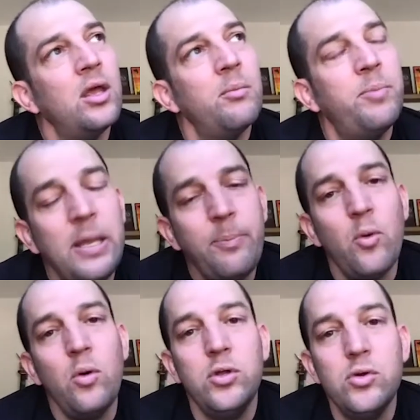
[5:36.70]

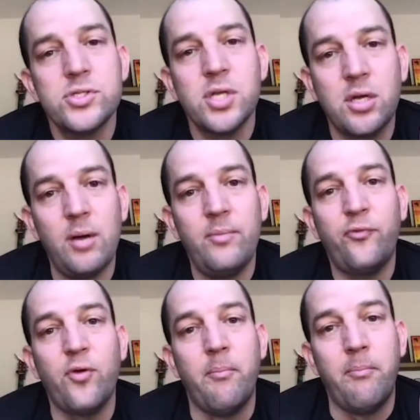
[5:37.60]
People used to come
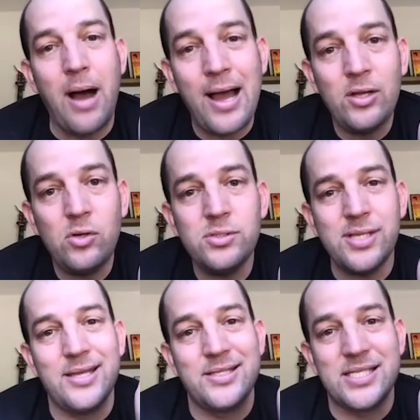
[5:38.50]
from miles
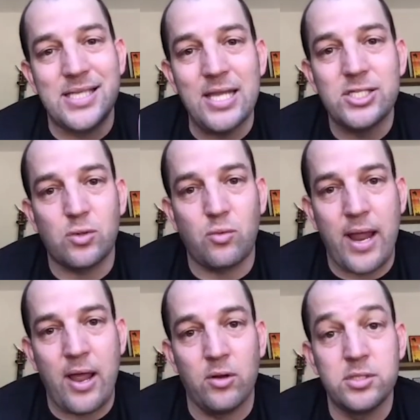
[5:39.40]
and states
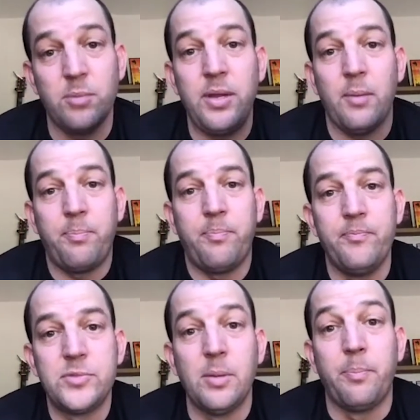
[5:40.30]
around to be
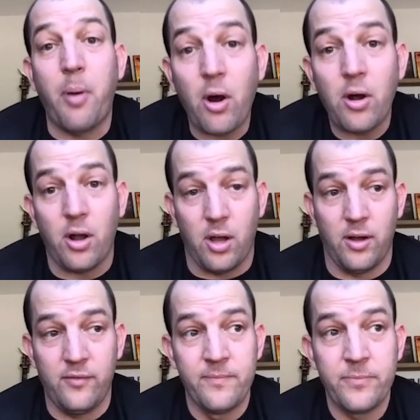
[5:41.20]
part
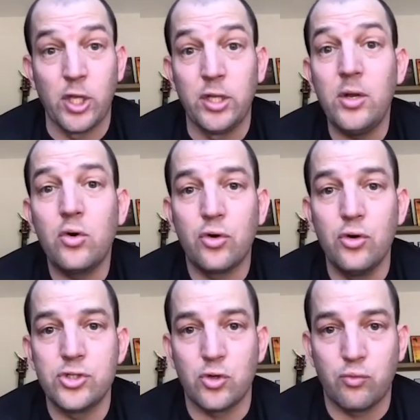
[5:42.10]
of the Little
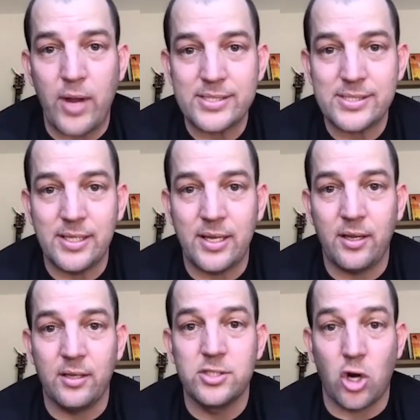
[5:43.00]
Cruiser
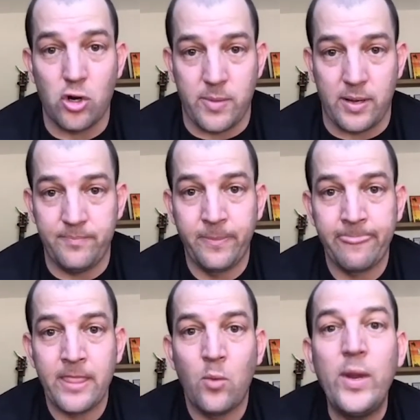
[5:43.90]
Wrestling Tournament.
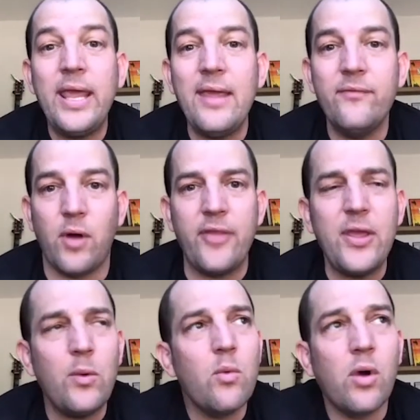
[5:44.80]
I think
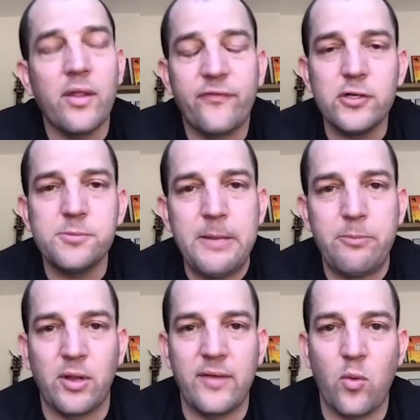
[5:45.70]
we were one of the first people
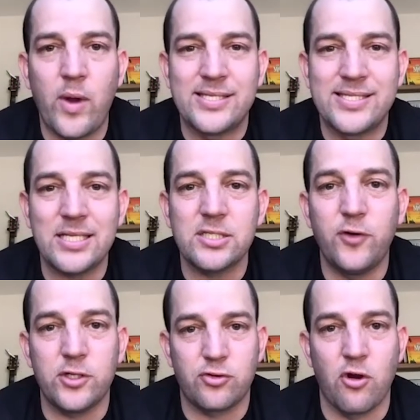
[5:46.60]
to give away
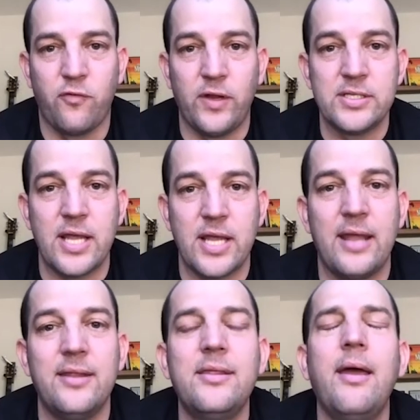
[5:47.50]
6-foot trophies, and
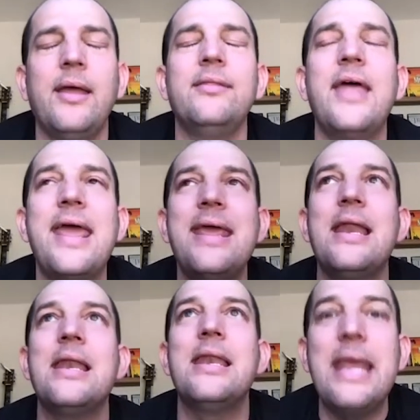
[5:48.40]
they
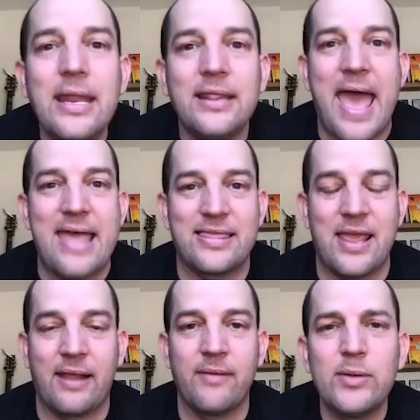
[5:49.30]
needed that
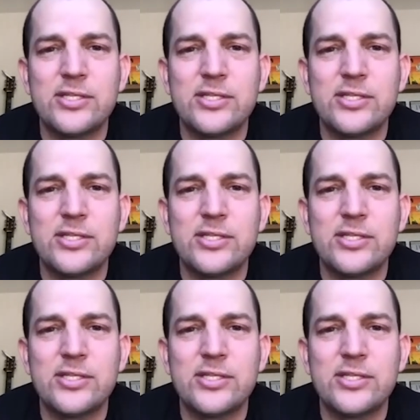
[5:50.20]
thing, which